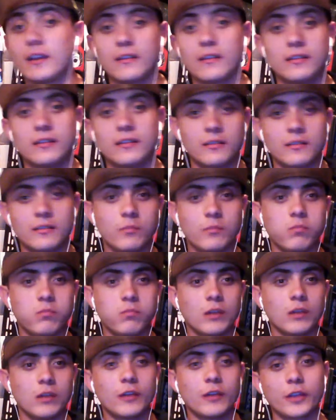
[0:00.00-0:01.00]

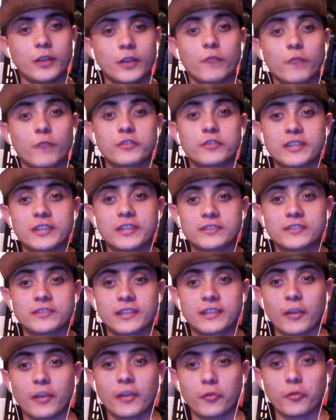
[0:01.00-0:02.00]
I don't care if we change
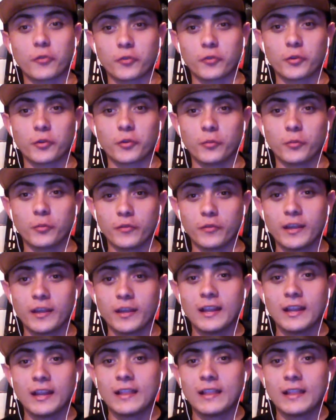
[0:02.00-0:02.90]
a character in a movie.